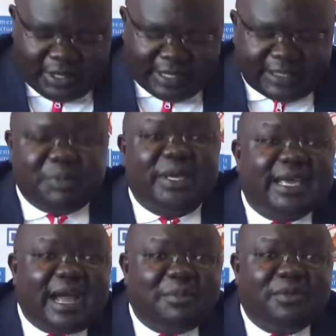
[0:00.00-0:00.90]
It's
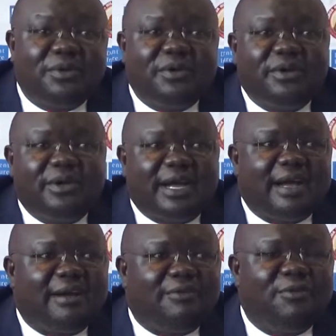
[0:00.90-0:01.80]
picking up.
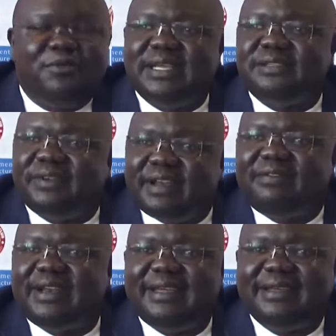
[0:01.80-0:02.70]
Uh, FUFA is very,
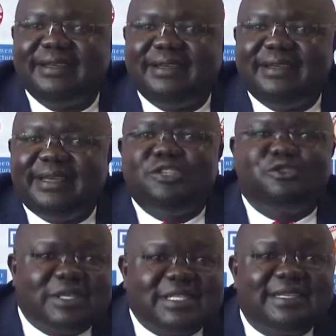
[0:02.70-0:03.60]
very
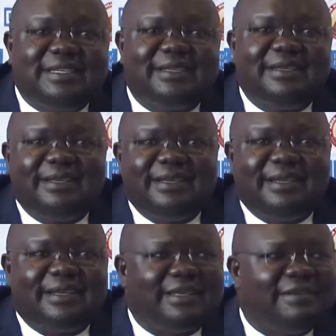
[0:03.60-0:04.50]
interested
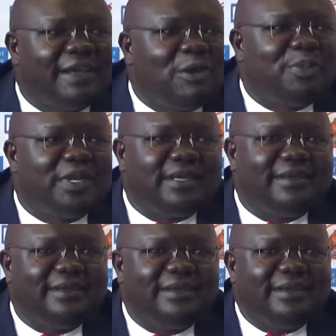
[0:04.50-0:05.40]
in developing
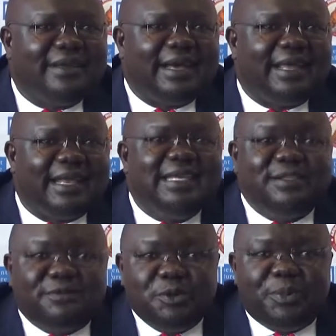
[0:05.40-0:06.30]
uh,
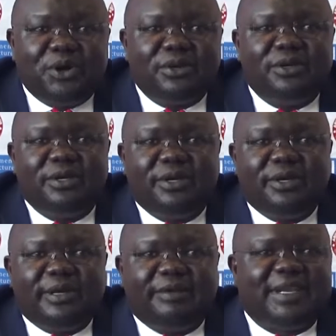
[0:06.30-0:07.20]
ladies football,
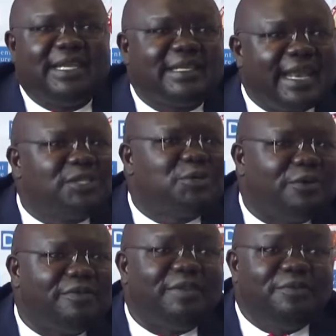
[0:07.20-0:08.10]
even
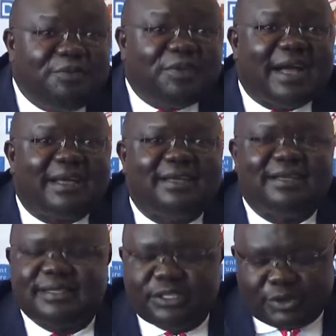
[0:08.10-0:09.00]
international, even FIFA
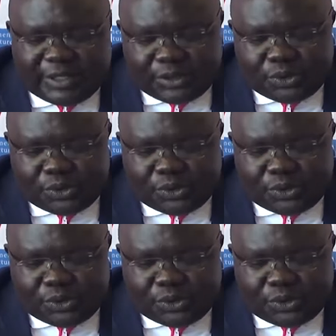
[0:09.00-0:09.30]
is interested.